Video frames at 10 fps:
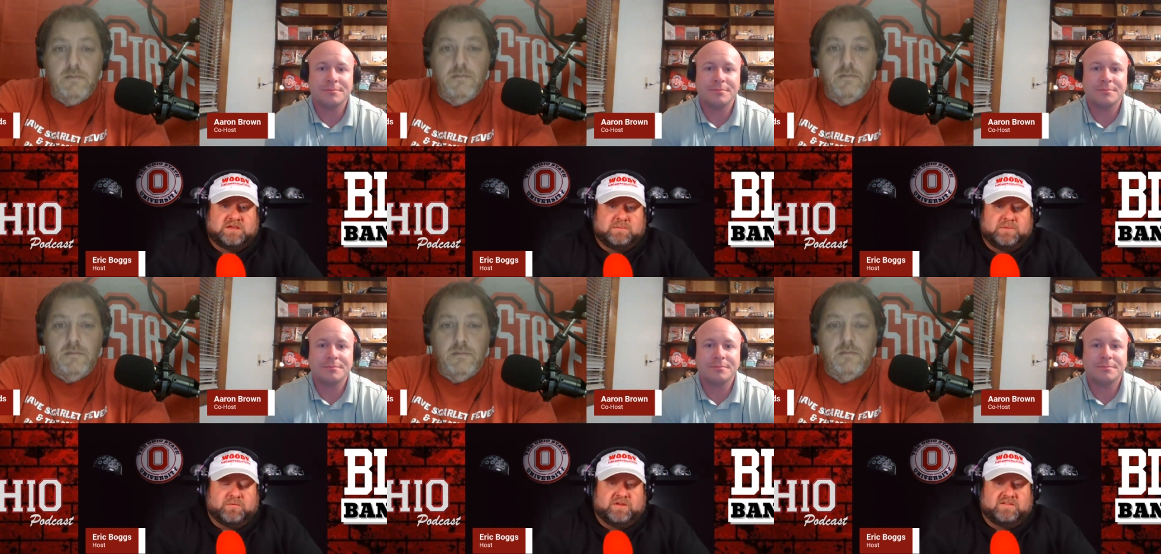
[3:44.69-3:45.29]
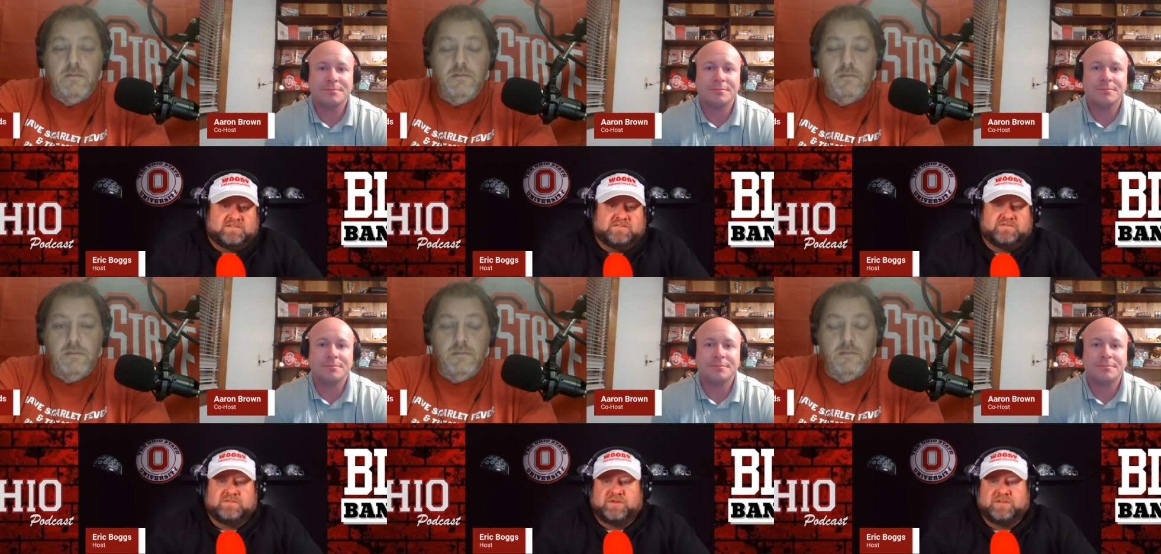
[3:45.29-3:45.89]
Speaker 1: Give me a
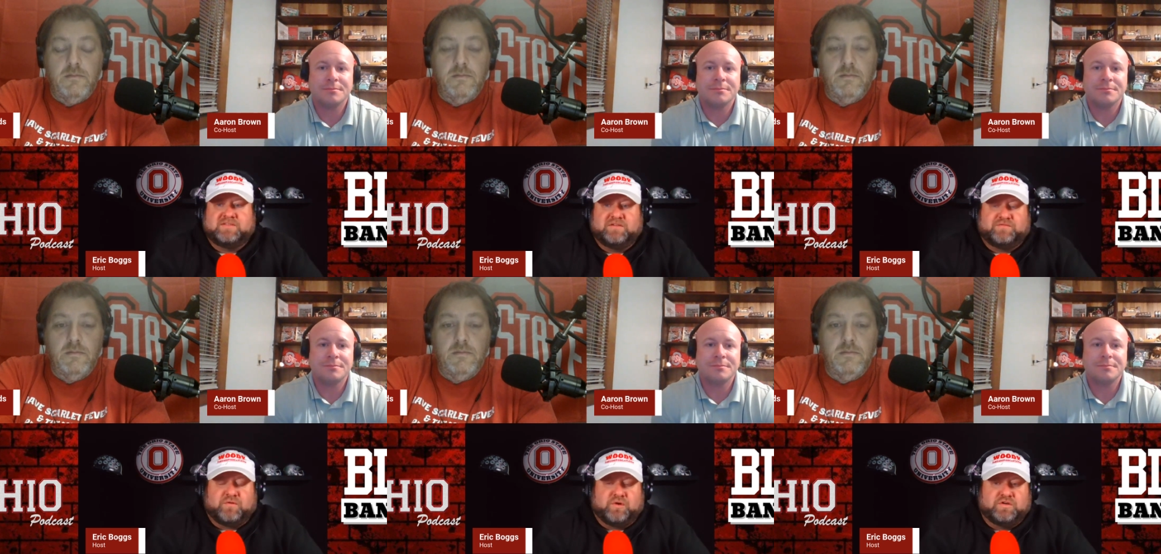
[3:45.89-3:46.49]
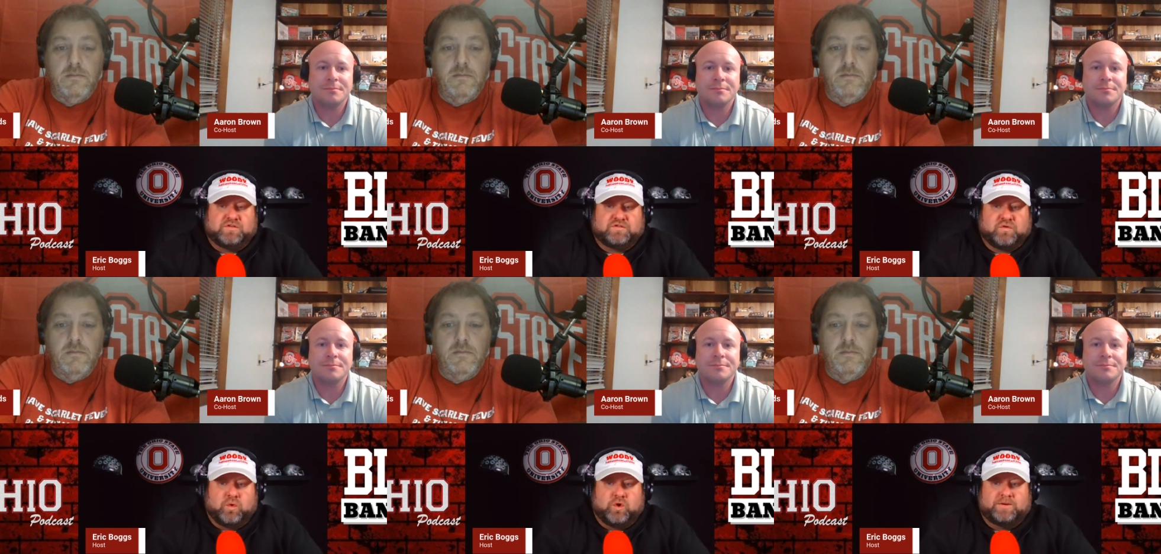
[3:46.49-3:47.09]
reason reasoning for your
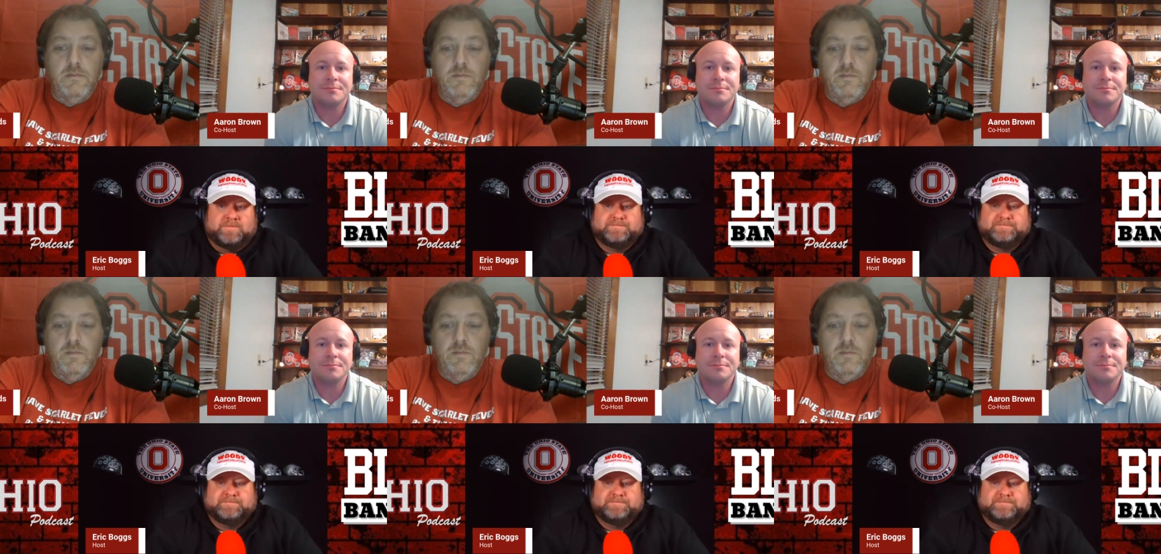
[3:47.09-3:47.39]
score.